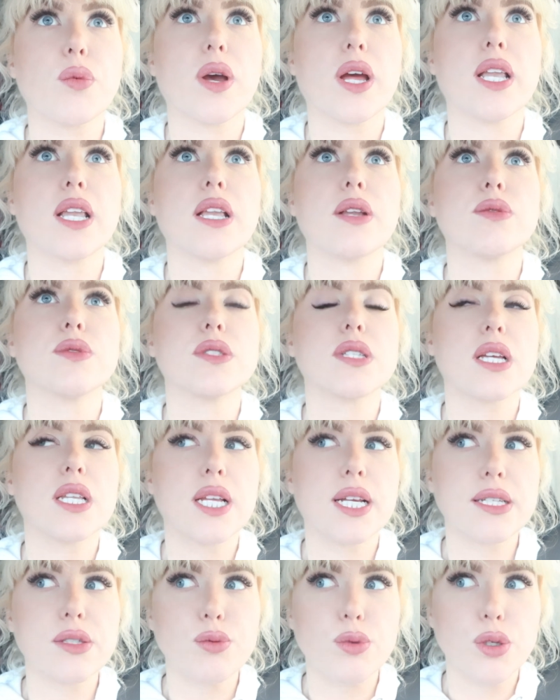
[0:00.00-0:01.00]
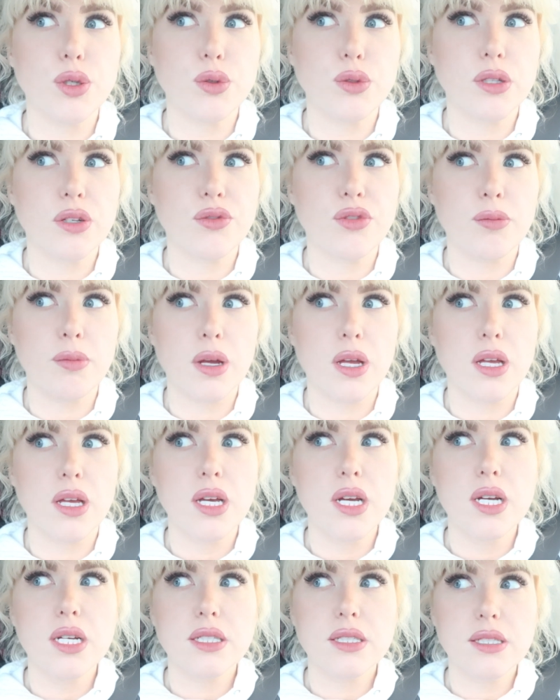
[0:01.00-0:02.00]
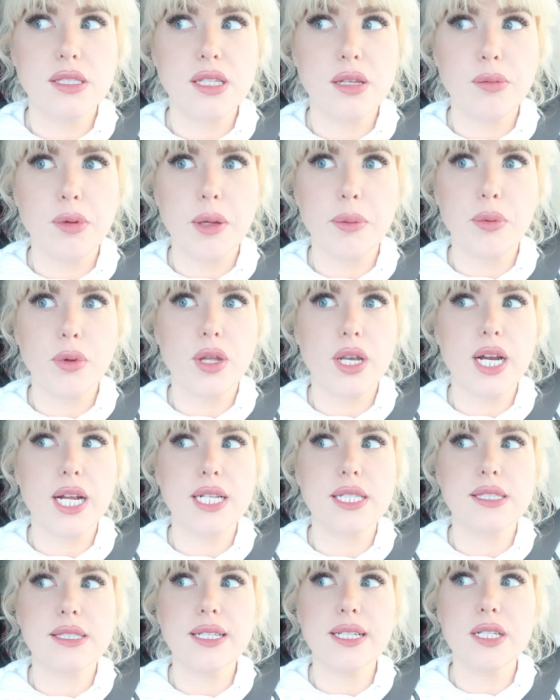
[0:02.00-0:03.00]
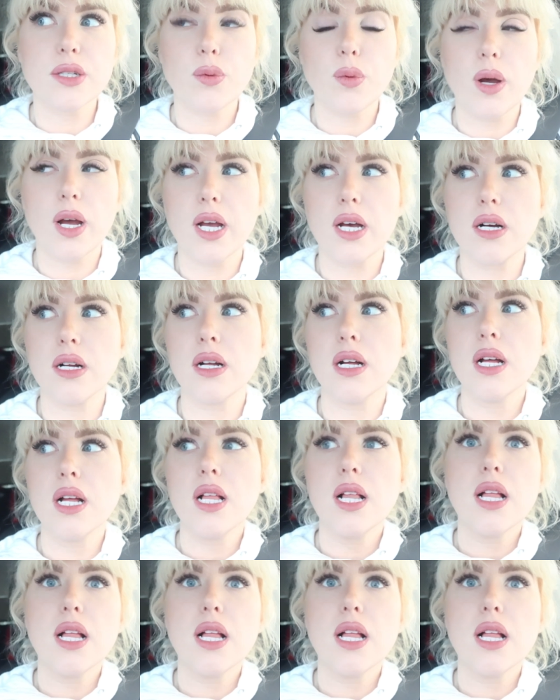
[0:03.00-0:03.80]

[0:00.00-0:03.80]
I went and it was a nice reunion for me to see people that I hadn't seen in a while